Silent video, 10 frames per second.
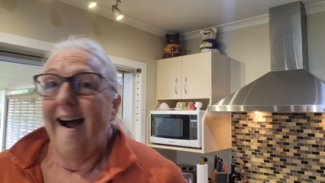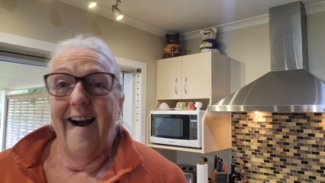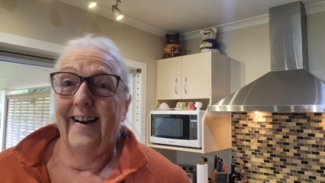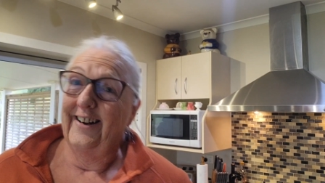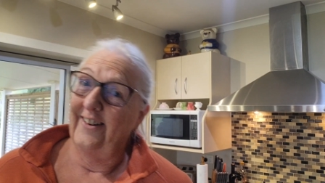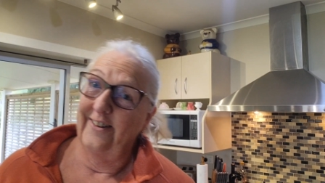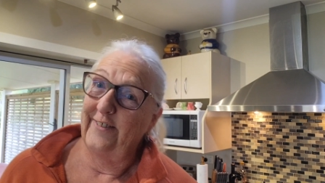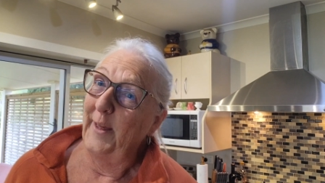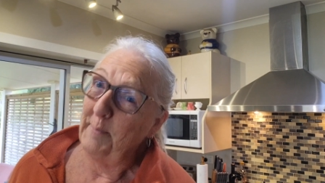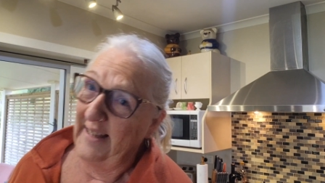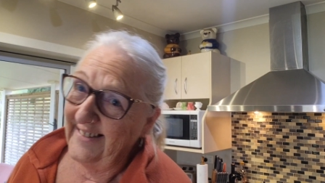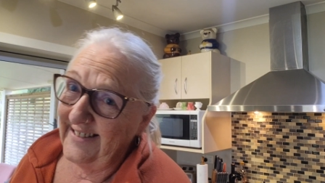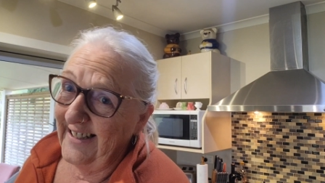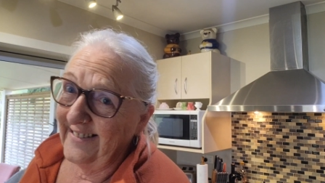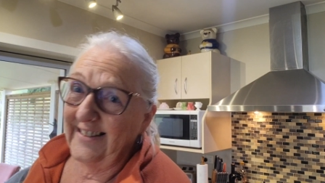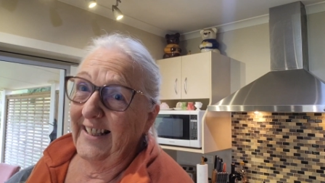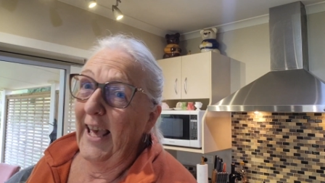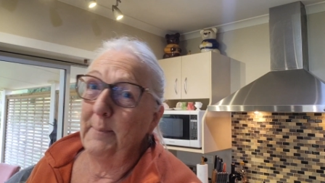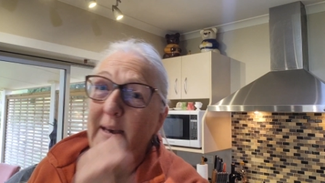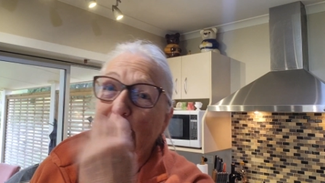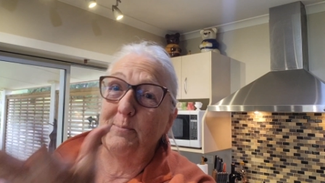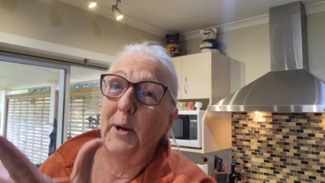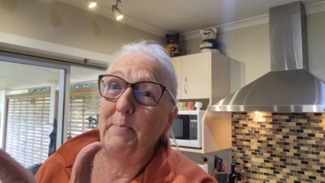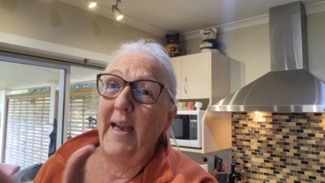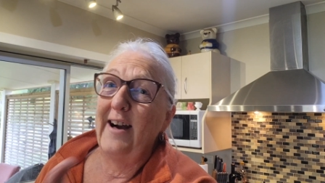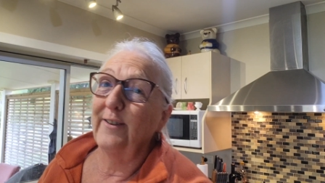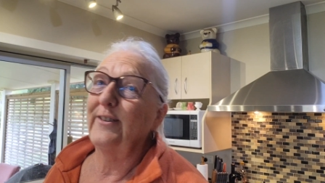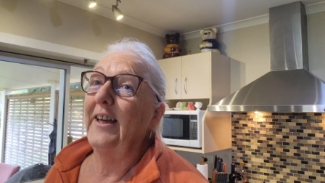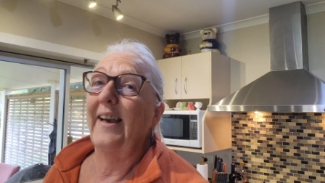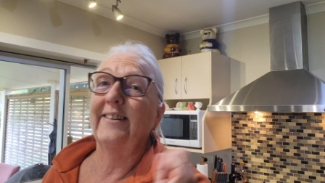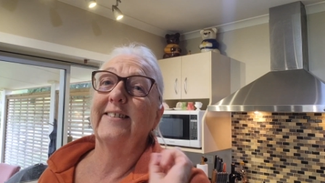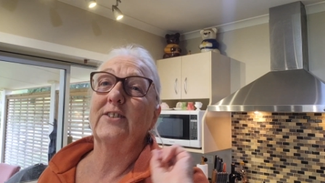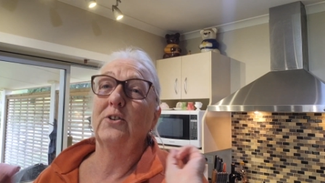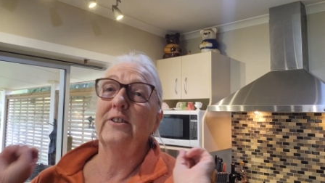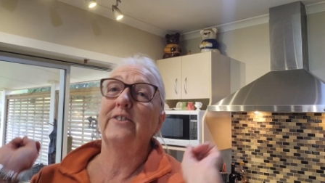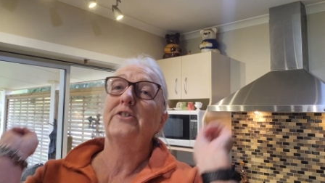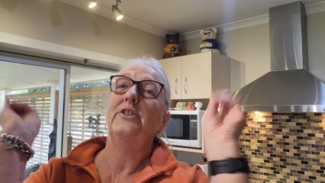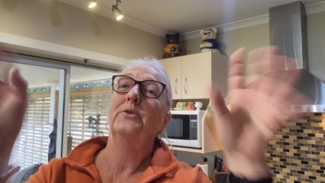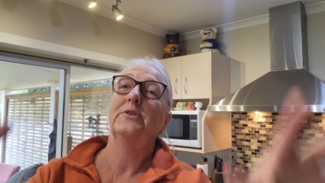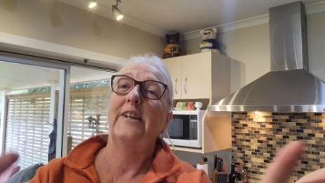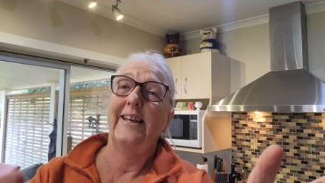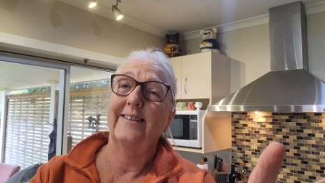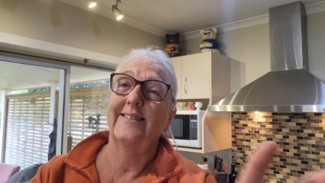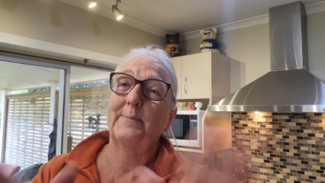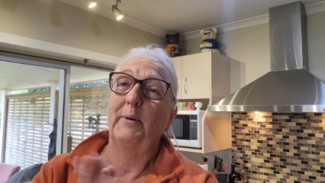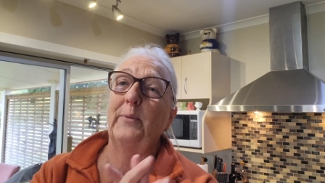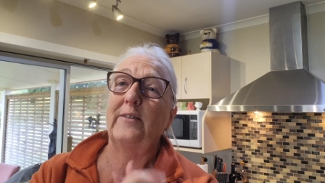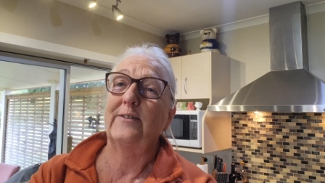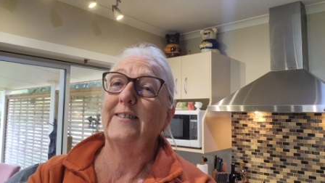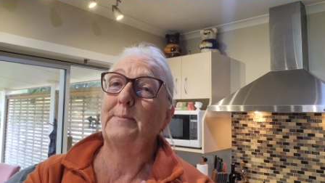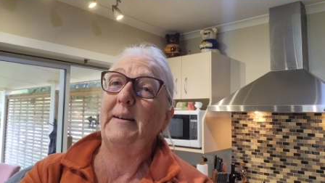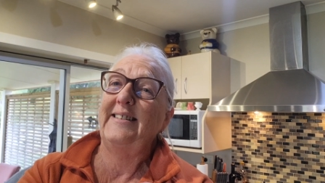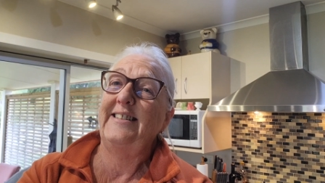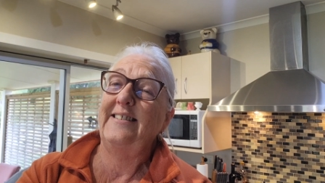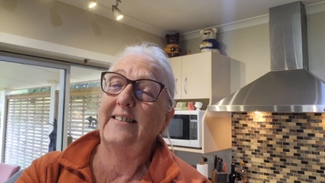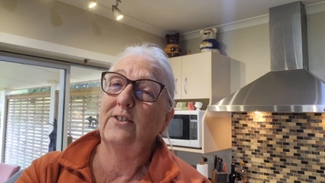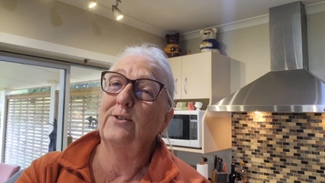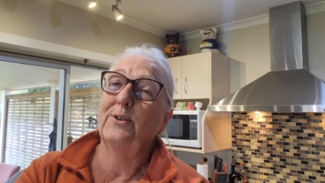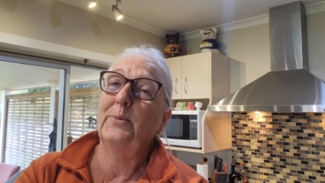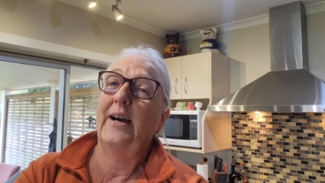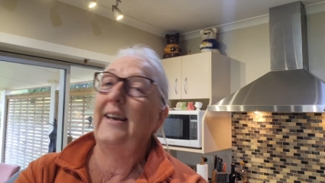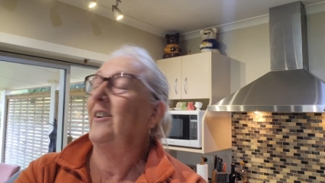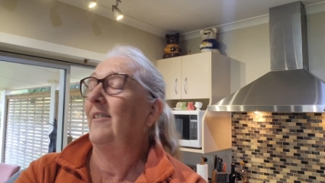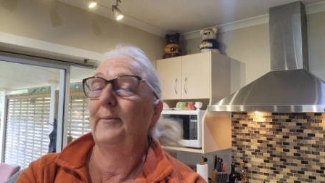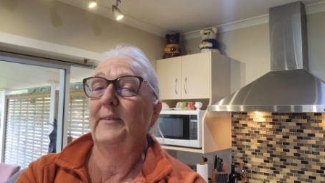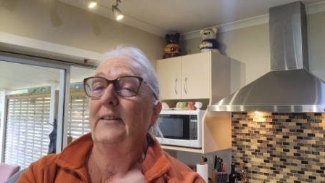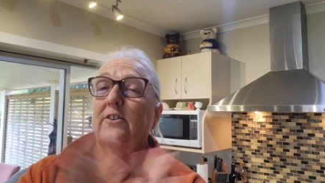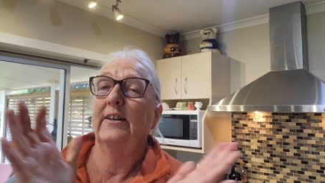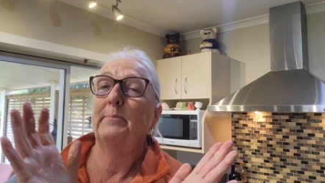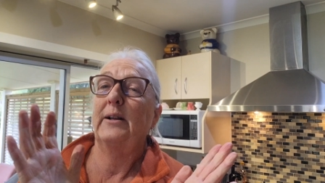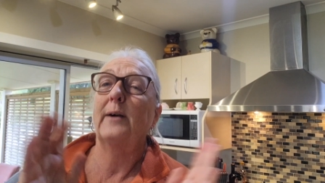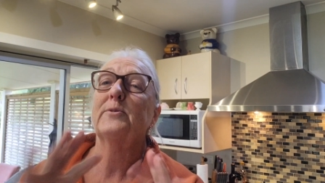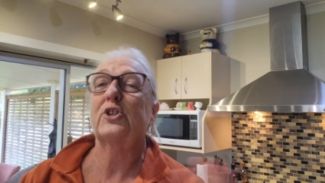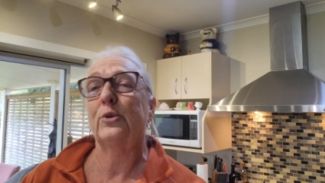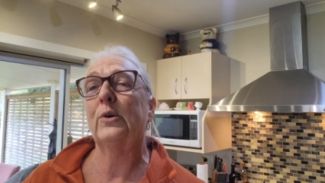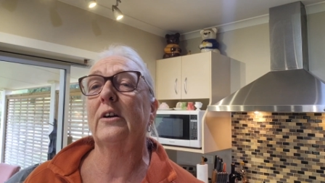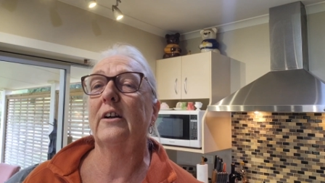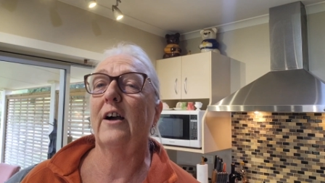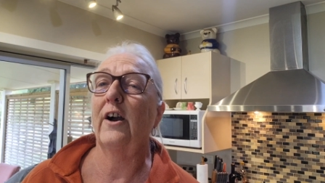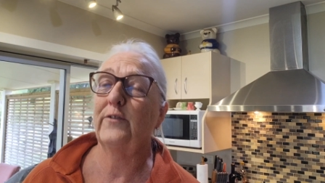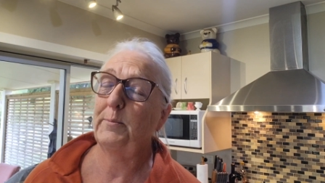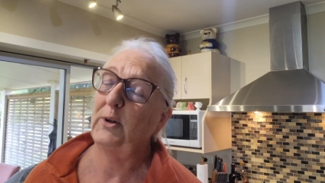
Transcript: I don't know if that made sense it came out of my mouth and it's gone into your ears but whether it's made sense along the way I'm sorry but I'm sure over